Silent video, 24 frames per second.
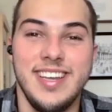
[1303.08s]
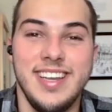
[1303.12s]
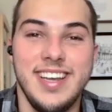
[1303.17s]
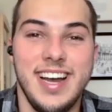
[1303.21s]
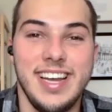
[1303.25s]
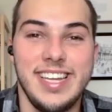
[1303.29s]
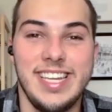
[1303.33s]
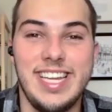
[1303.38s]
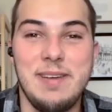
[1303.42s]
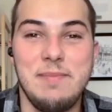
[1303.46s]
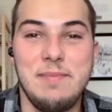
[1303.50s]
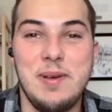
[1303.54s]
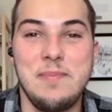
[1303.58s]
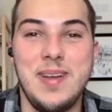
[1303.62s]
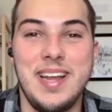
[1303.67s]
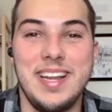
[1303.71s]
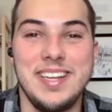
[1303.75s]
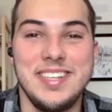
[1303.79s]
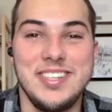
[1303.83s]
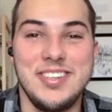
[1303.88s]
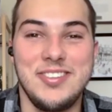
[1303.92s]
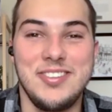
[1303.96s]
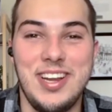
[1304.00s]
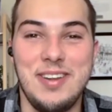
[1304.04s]
I keep it
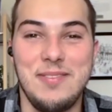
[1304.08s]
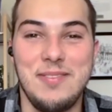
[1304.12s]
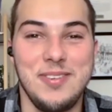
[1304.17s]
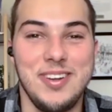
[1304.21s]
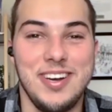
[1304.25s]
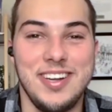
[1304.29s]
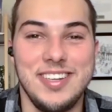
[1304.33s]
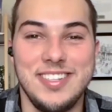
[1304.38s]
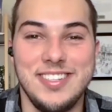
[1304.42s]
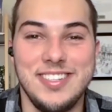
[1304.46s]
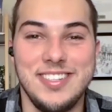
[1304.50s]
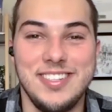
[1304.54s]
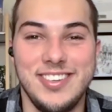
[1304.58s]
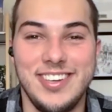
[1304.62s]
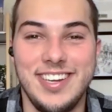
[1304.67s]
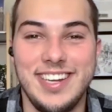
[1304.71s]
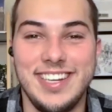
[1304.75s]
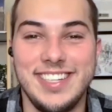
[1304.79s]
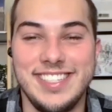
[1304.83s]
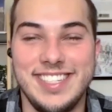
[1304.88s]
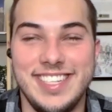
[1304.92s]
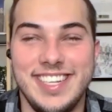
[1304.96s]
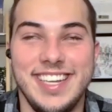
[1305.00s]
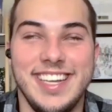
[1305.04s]
mainstream. I'm not too
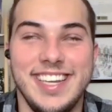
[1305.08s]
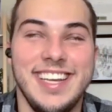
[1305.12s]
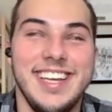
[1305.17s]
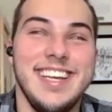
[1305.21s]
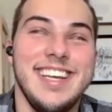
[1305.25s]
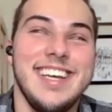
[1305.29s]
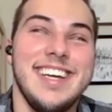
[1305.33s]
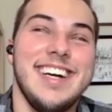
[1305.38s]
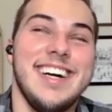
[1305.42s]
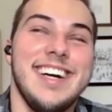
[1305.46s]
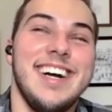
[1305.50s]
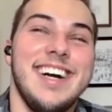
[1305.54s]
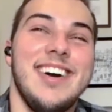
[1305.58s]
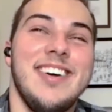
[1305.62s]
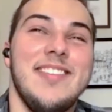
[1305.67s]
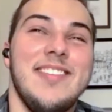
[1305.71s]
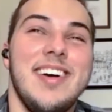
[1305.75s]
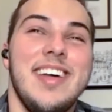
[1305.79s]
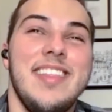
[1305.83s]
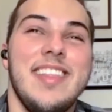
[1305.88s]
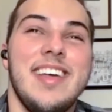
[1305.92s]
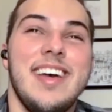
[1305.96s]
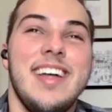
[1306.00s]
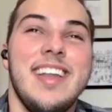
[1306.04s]
crazy. Mm-hmm. Um,
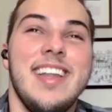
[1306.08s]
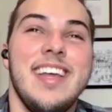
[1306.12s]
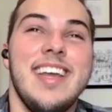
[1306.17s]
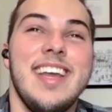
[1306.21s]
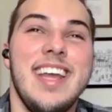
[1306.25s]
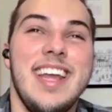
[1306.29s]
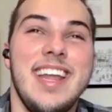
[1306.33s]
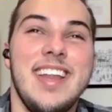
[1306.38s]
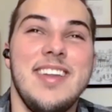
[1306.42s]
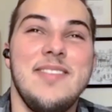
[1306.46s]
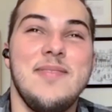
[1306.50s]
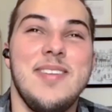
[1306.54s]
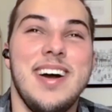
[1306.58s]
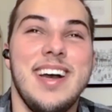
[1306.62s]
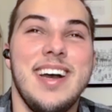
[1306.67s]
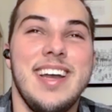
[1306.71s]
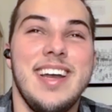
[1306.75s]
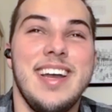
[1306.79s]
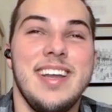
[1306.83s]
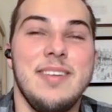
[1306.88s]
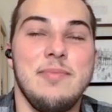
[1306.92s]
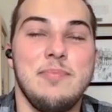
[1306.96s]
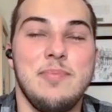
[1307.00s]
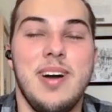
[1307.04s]
and then in
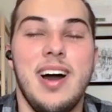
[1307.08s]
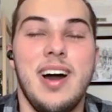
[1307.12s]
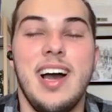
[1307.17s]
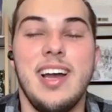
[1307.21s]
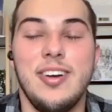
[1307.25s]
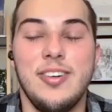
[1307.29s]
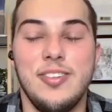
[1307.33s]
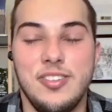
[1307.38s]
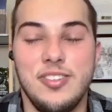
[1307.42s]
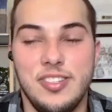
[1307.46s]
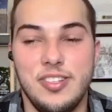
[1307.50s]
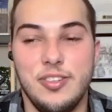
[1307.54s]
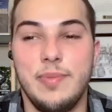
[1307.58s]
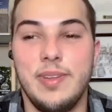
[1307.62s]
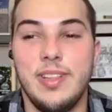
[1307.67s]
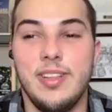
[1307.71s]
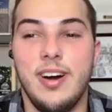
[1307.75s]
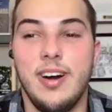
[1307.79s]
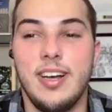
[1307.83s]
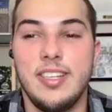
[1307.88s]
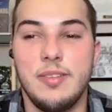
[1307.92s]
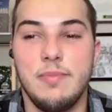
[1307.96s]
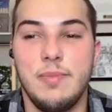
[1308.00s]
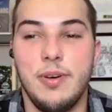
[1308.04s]
my bios, there'll be
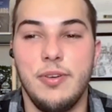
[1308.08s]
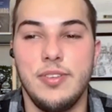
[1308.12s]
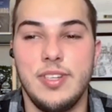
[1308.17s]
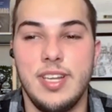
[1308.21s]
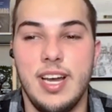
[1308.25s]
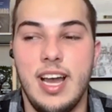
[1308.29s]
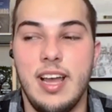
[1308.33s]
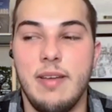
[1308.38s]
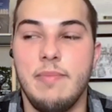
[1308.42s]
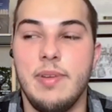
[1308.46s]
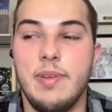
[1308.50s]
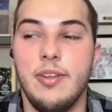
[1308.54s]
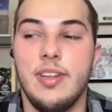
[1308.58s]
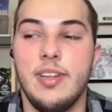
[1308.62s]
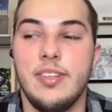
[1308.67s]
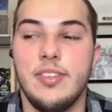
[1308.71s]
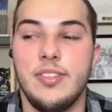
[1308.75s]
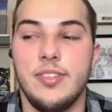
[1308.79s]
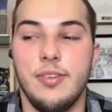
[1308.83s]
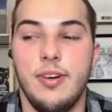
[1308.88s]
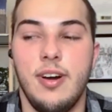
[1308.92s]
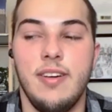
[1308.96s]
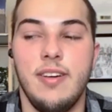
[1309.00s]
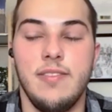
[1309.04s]
lots about diabetes.
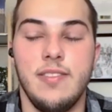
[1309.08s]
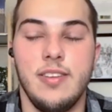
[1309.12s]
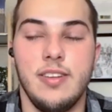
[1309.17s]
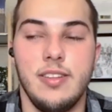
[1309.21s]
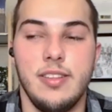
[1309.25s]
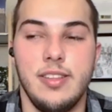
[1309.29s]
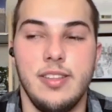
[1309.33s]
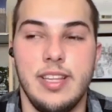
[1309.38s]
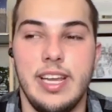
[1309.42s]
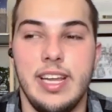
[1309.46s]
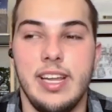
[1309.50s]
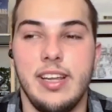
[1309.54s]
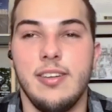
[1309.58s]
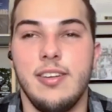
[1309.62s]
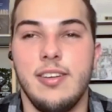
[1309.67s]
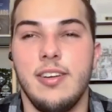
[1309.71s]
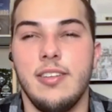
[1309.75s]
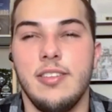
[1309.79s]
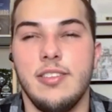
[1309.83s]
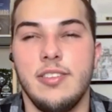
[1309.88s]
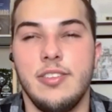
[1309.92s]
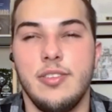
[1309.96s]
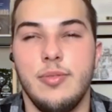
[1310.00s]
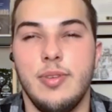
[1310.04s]
So I'll have a link
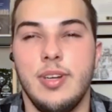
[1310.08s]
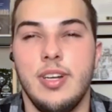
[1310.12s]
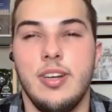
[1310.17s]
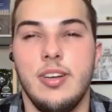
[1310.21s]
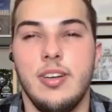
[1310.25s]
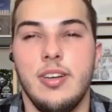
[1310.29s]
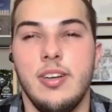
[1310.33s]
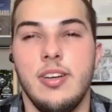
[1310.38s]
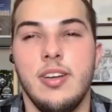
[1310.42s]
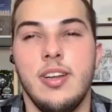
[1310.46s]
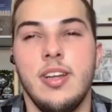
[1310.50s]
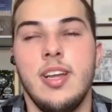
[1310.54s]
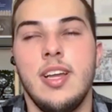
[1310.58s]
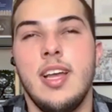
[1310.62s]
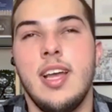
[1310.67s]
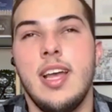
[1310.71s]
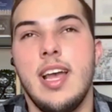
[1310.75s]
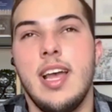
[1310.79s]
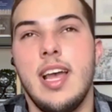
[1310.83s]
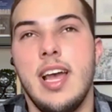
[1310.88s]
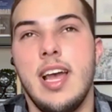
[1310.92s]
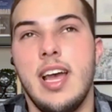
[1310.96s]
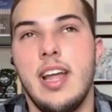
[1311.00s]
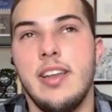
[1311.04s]
on Twitter
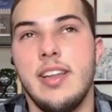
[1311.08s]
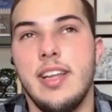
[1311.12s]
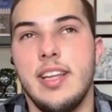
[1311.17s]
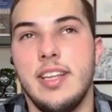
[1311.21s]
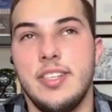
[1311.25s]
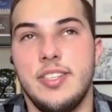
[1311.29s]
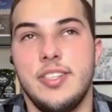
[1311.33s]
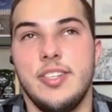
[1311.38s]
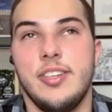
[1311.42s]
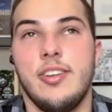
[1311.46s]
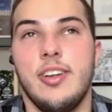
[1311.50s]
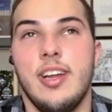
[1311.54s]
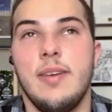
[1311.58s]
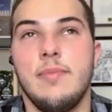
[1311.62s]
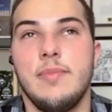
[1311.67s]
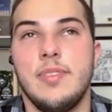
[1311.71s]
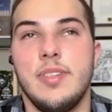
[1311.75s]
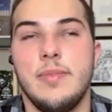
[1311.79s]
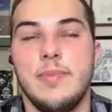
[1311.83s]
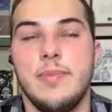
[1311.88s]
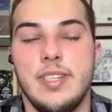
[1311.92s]
and Instagram to my